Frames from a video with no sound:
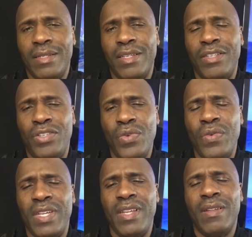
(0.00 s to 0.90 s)
to
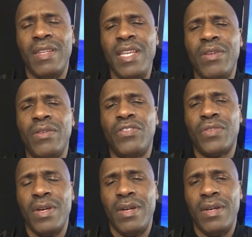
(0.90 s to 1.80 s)
do illegal
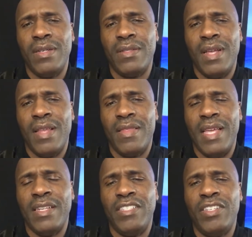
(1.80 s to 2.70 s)
drugs
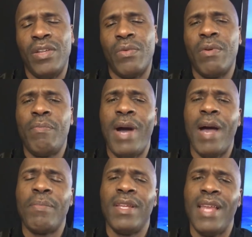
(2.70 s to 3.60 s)
than the general
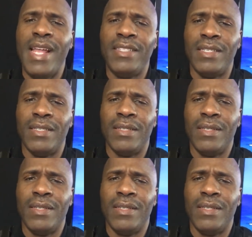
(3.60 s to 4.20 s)
population.